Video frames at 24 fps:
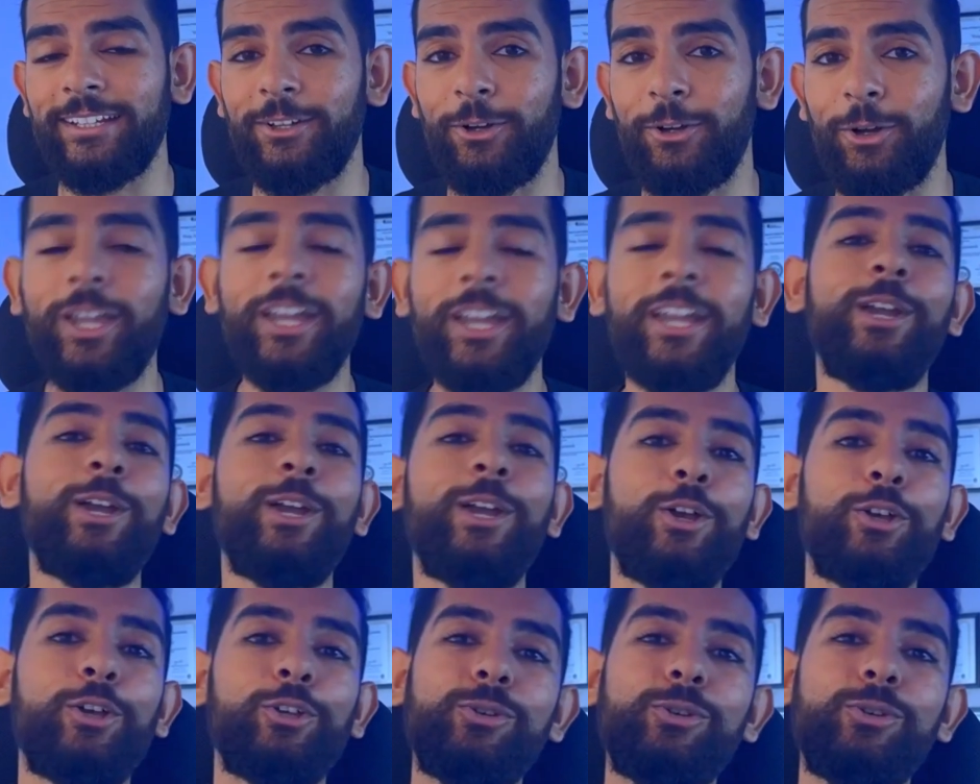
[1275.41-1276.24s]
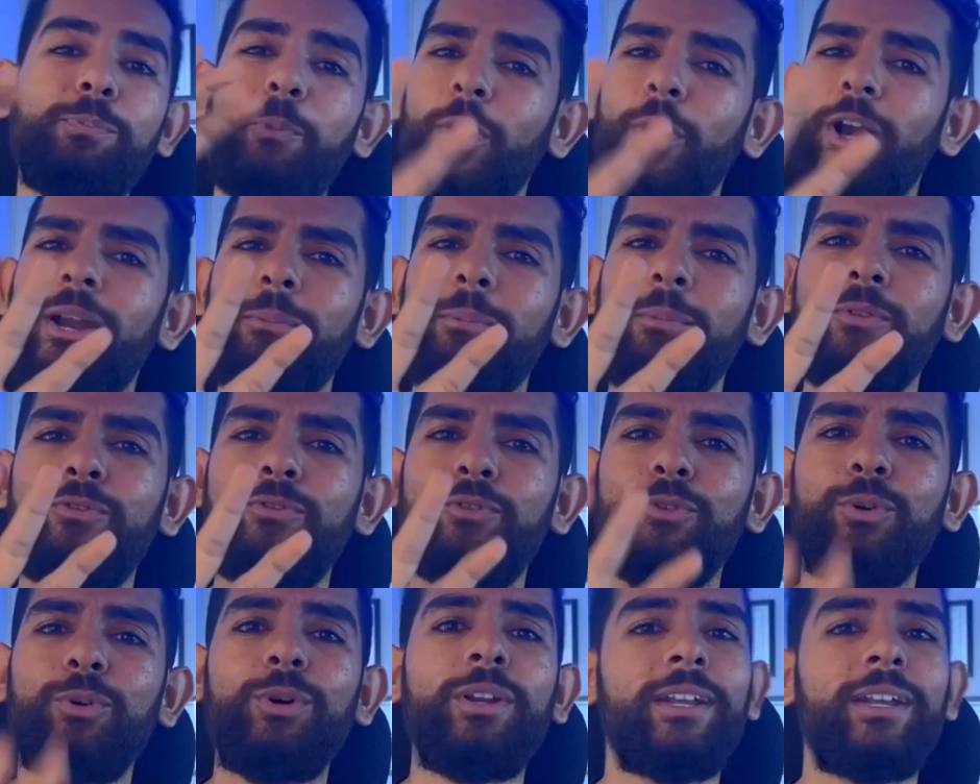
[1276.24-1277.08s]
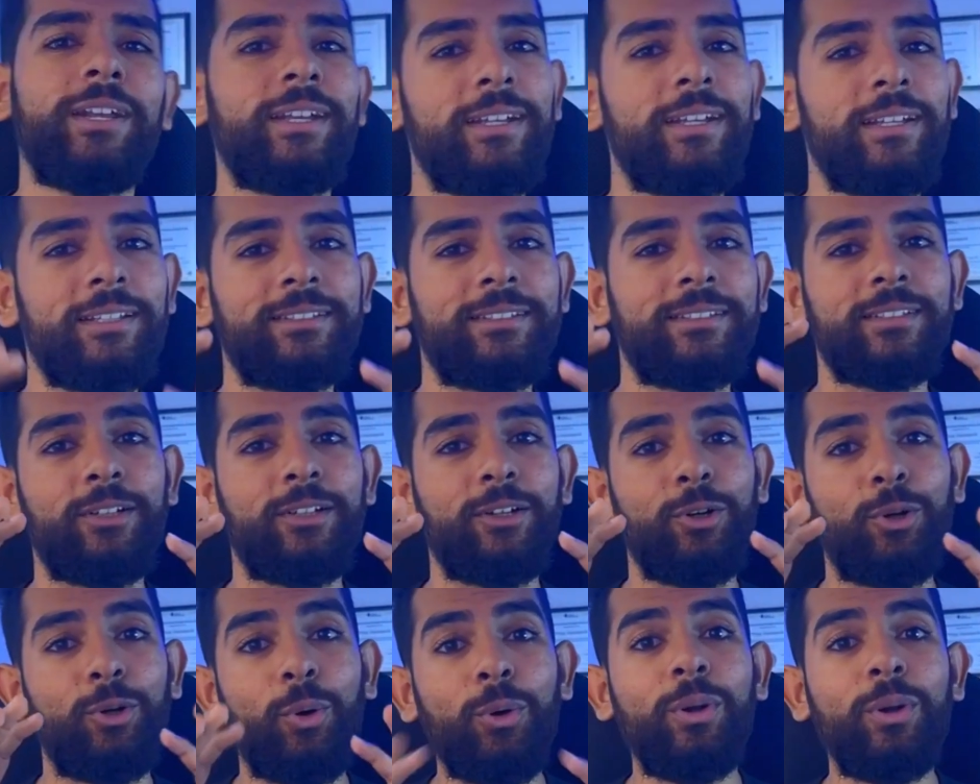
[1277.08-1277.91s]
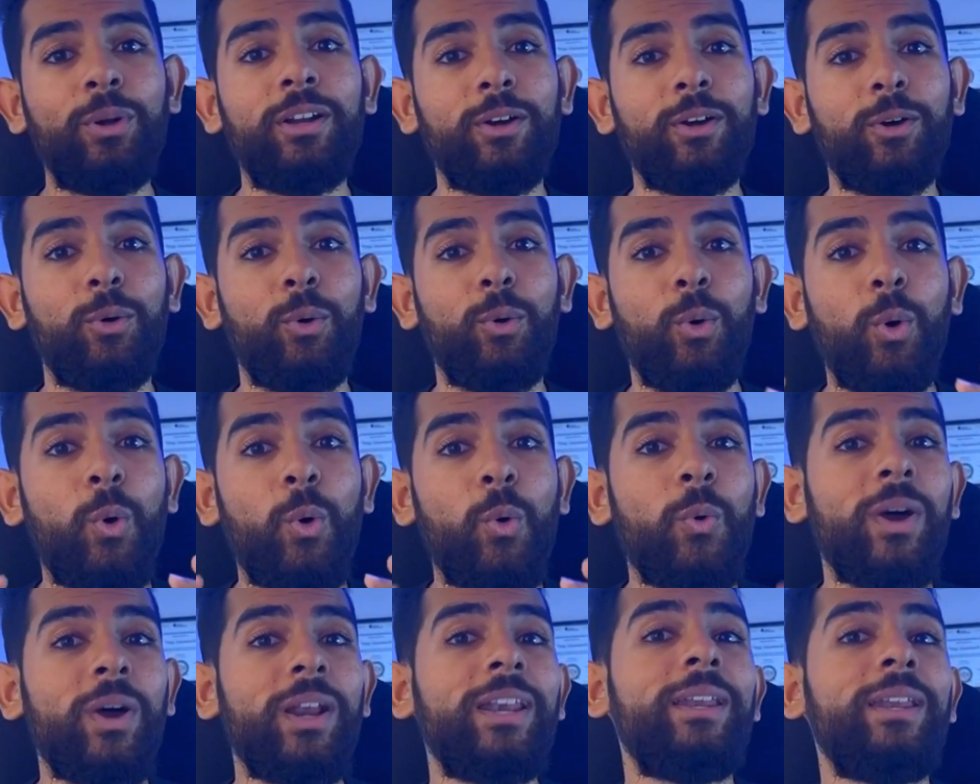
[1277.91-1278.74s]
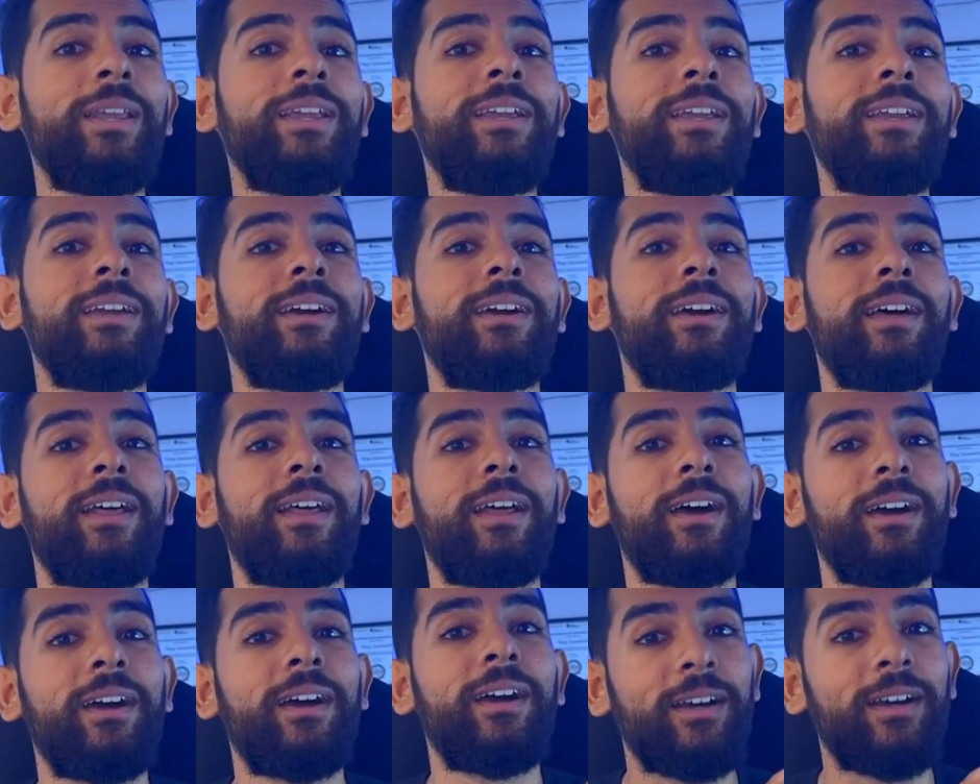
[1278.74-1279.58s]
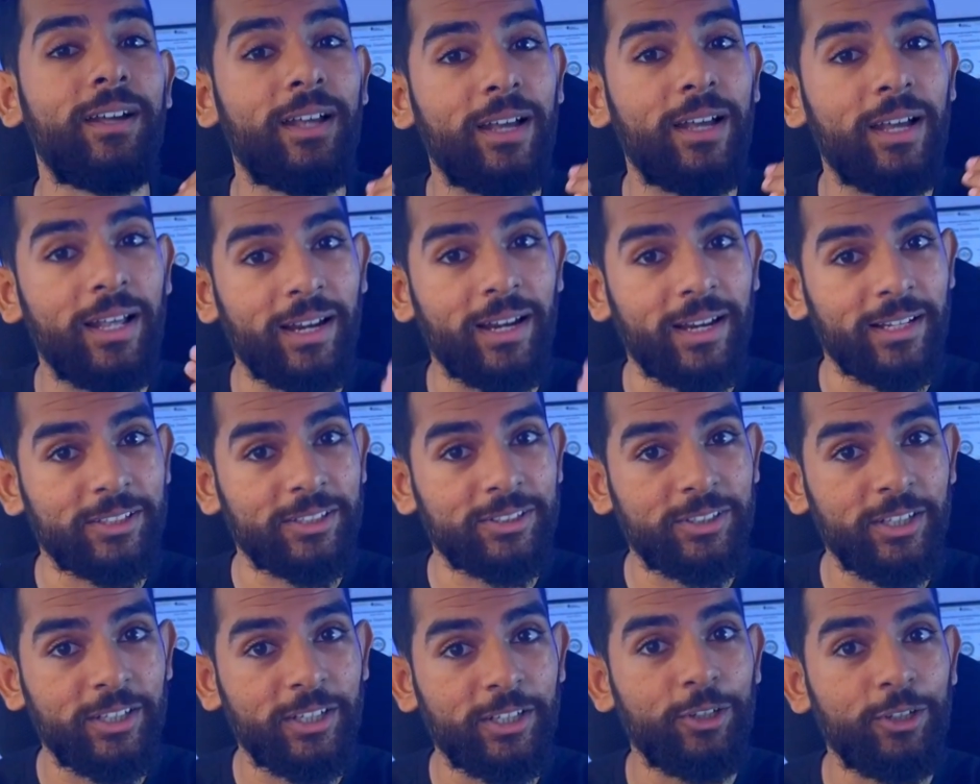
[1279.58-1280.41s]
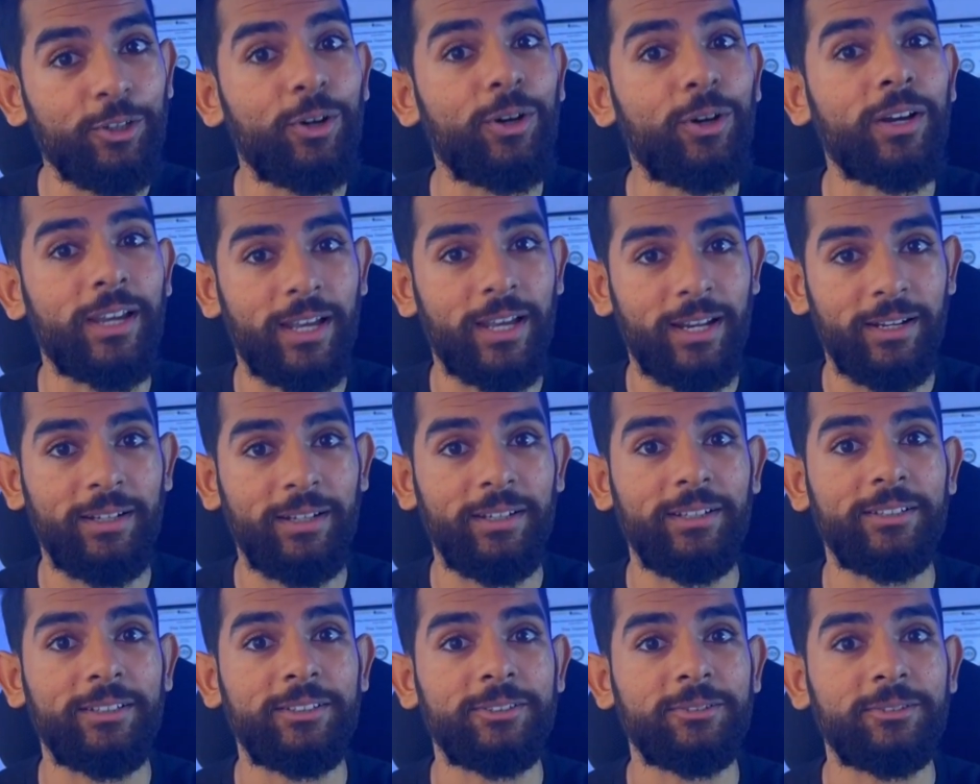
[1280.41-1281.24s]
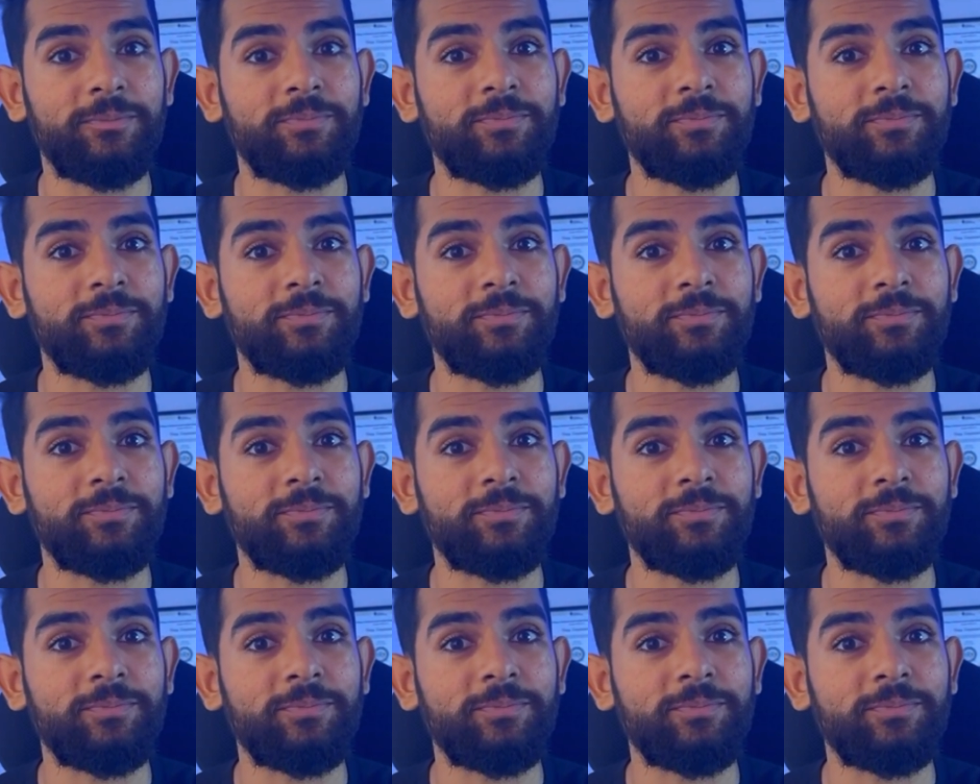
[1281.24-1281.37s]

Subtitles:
Okay, so point number 4 is don't overly restrict your calories.